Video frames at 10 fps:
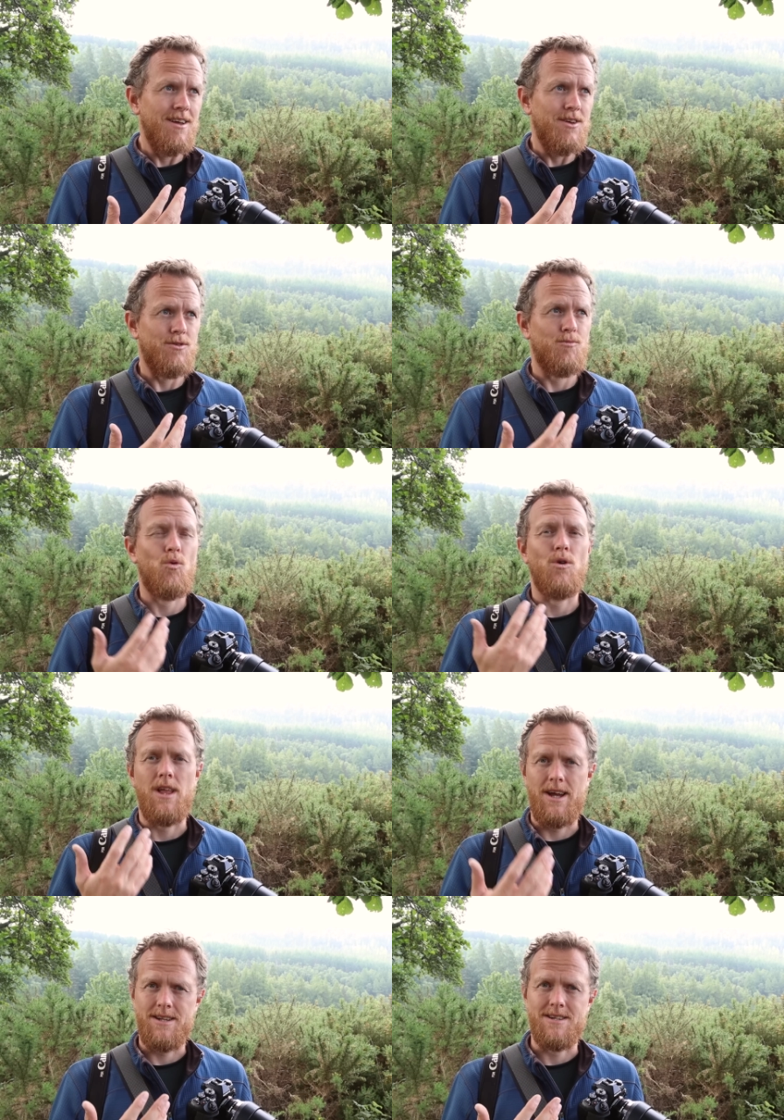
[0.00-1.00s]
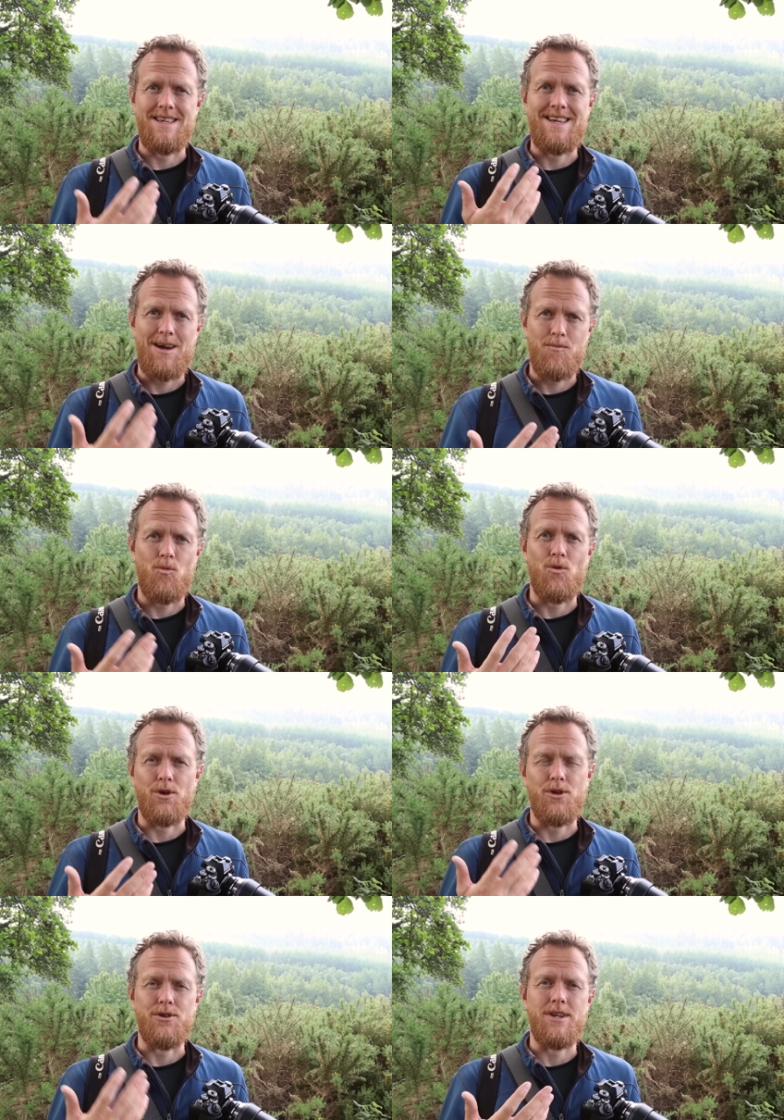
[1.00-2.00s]
you're more likely to get more
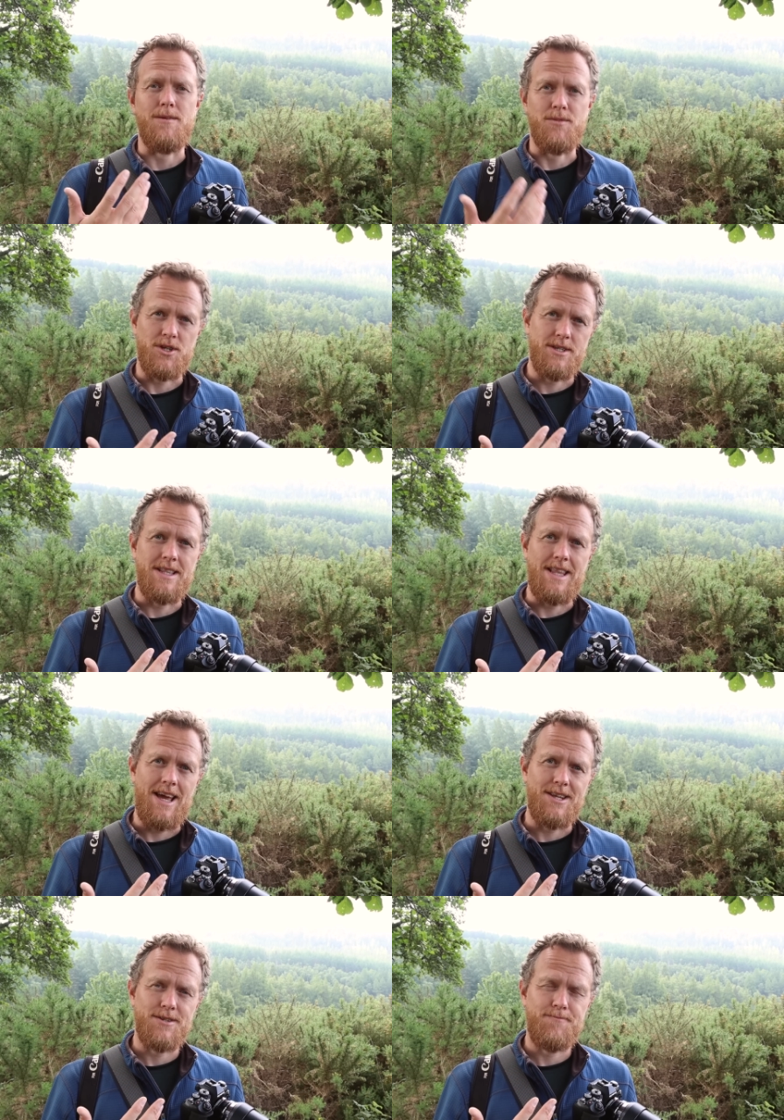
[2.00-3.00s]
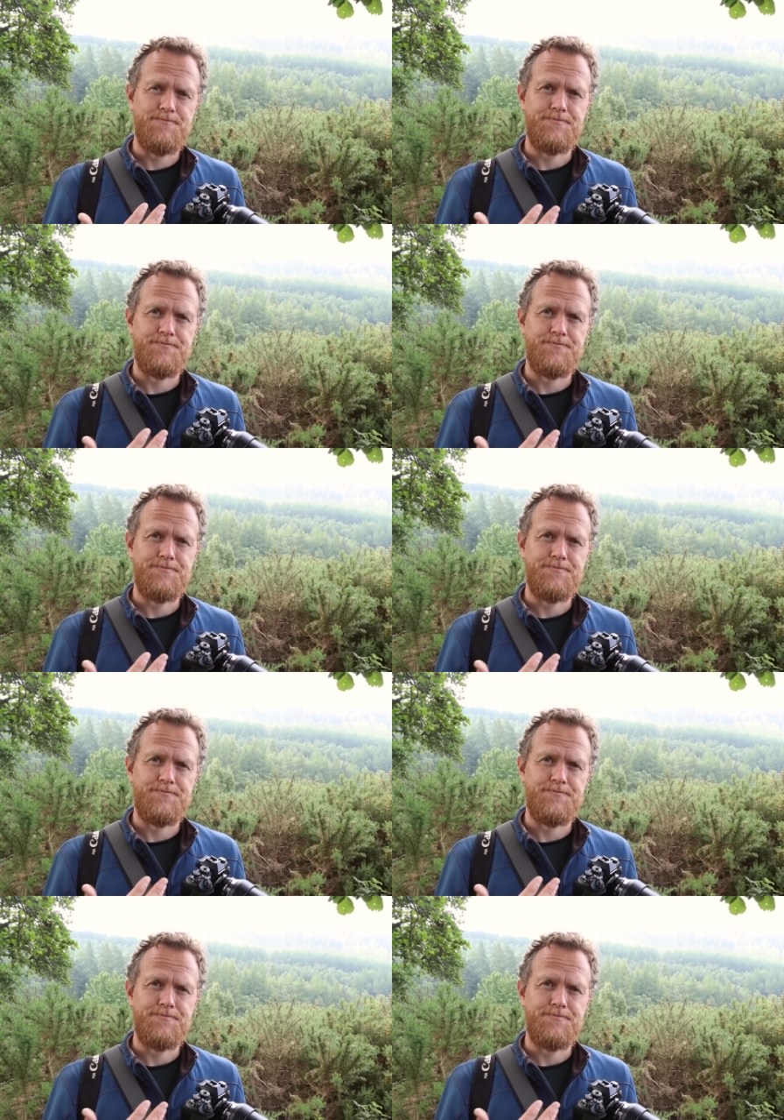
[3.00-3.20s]
good images in the end.